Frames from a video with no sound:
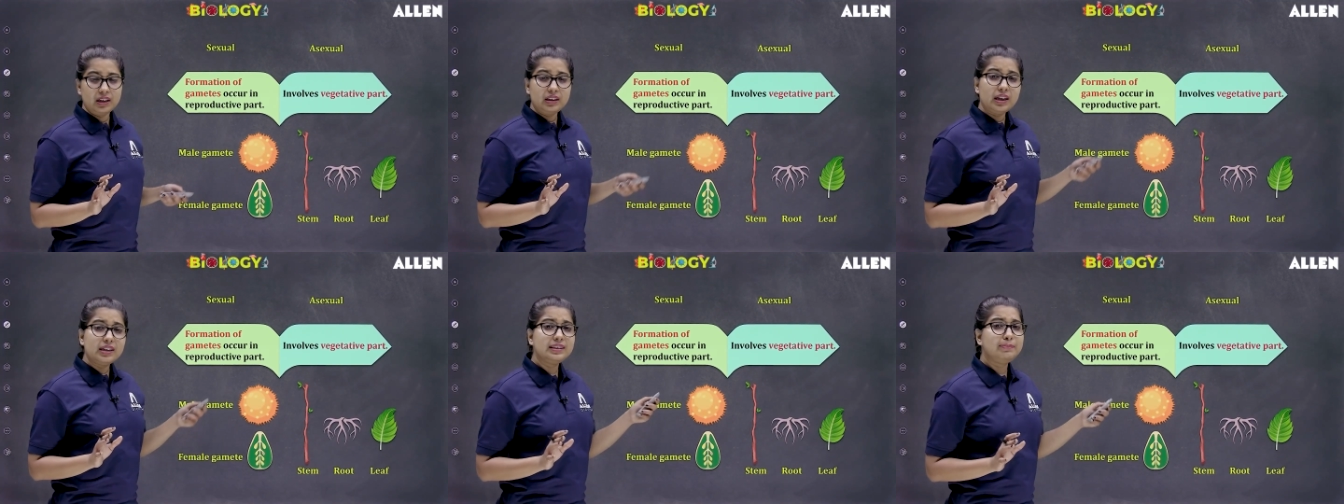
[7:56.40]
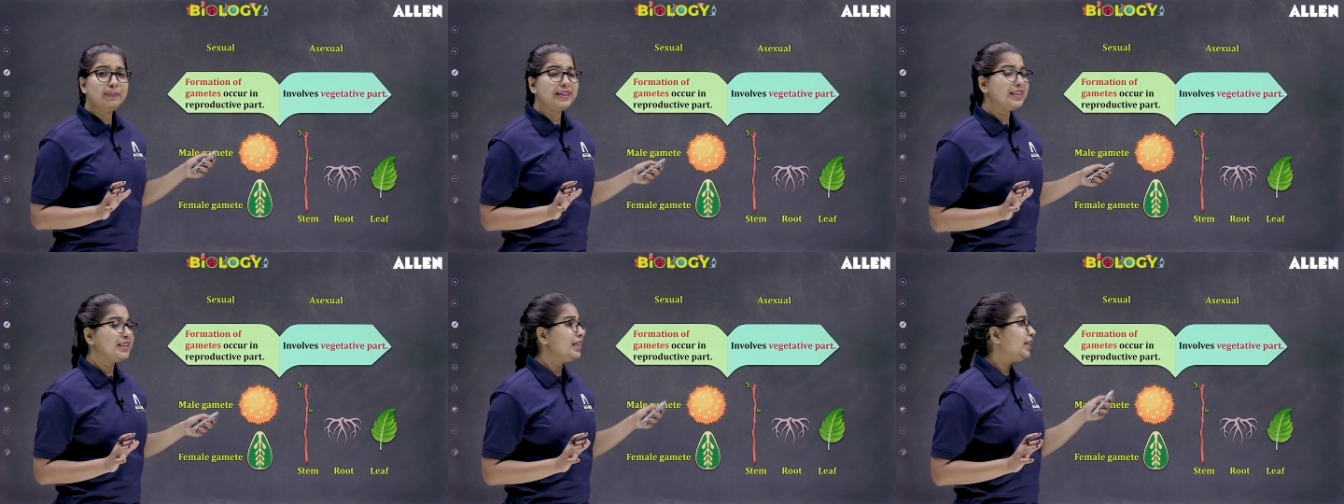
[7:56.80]
This
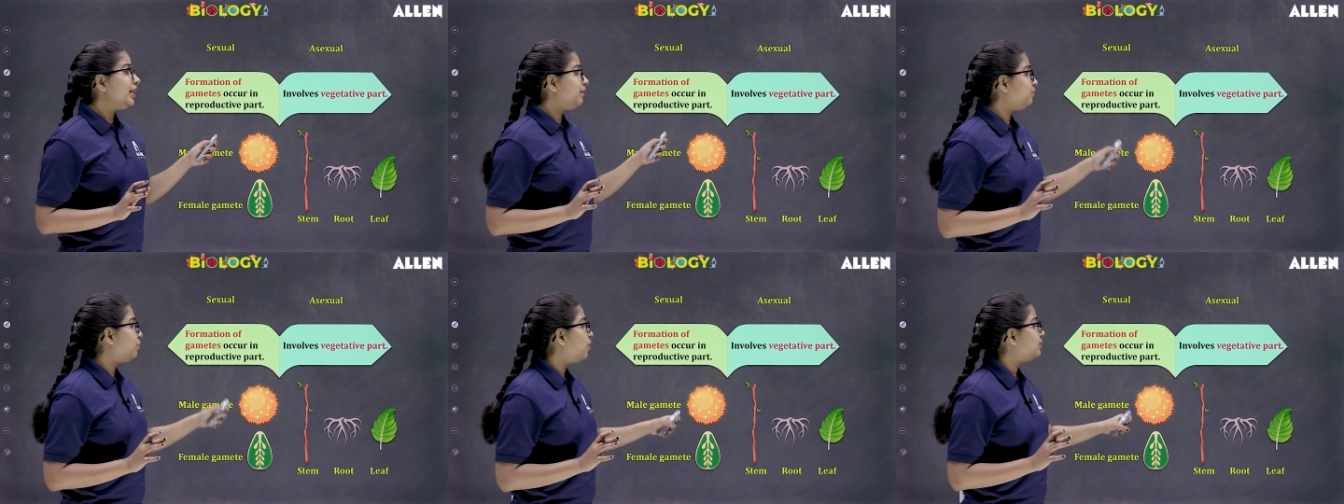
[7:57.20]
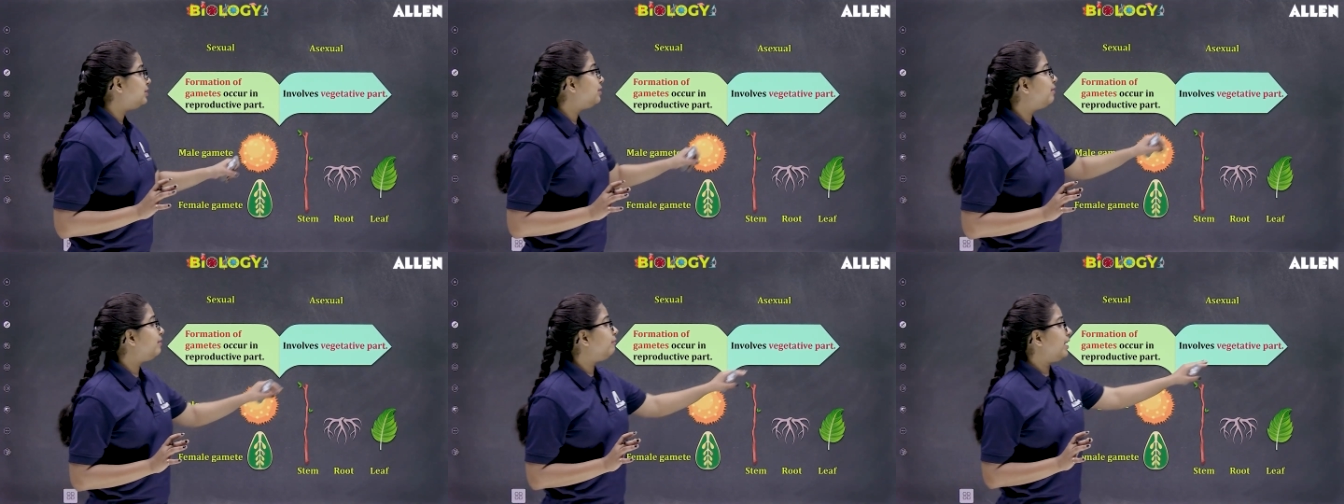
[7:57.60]
basically involves
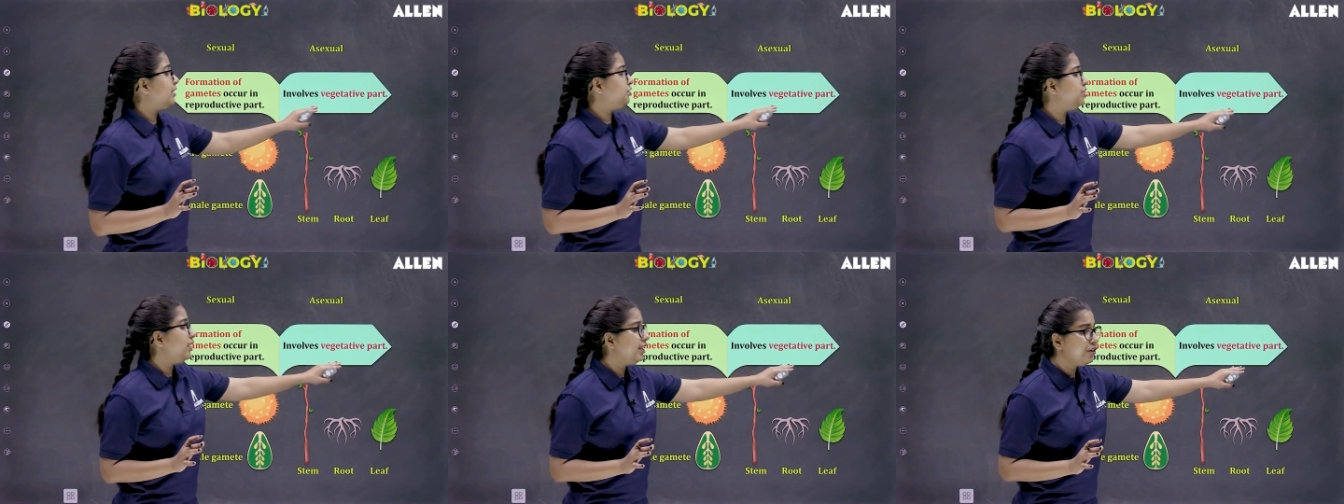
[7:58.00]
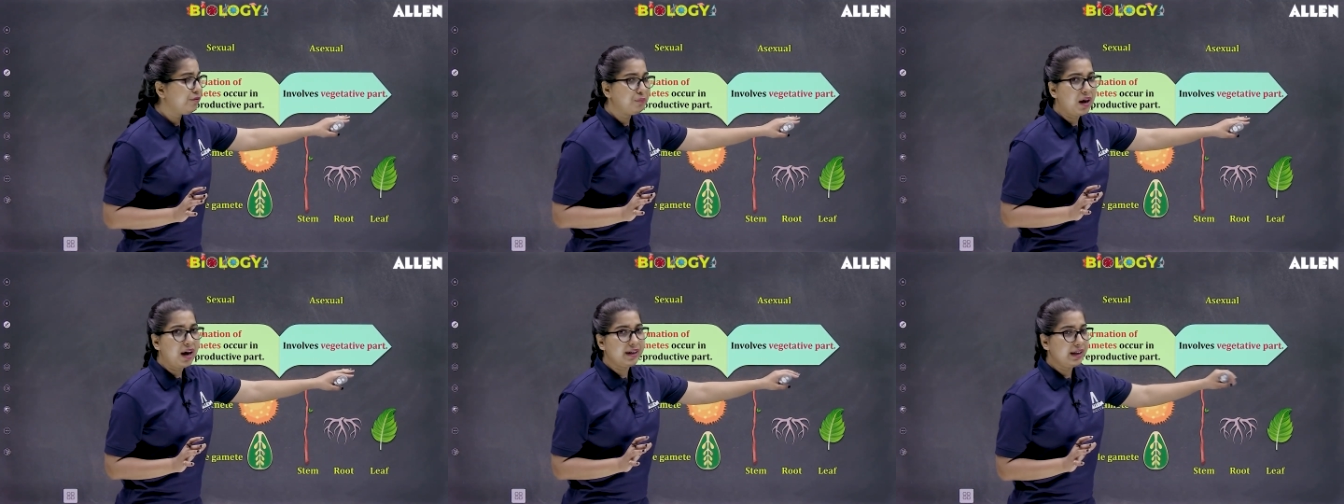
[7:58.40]
the
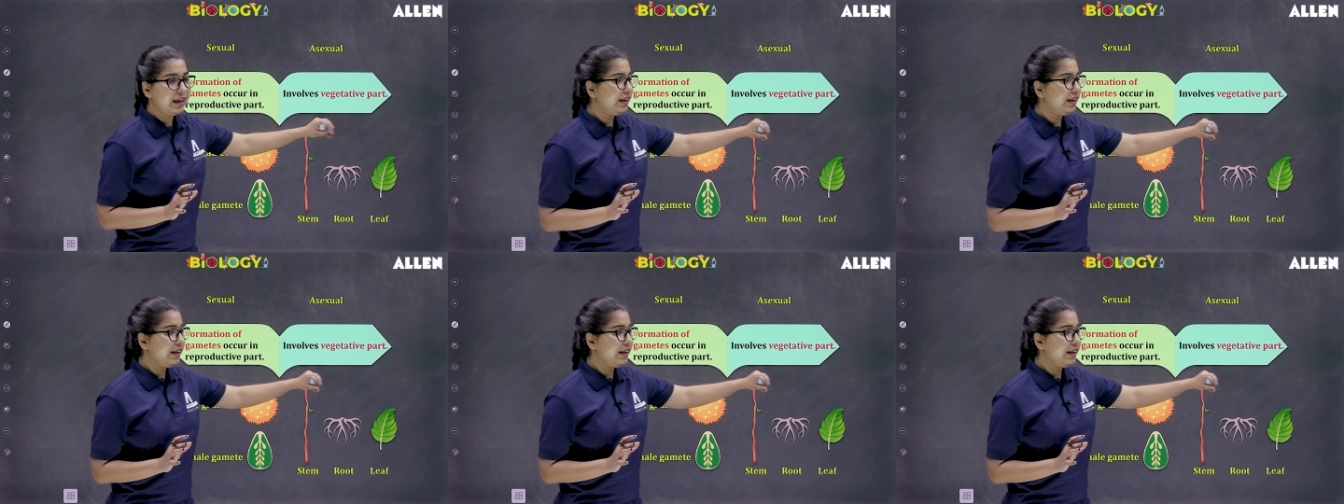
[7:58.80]
vegetative part.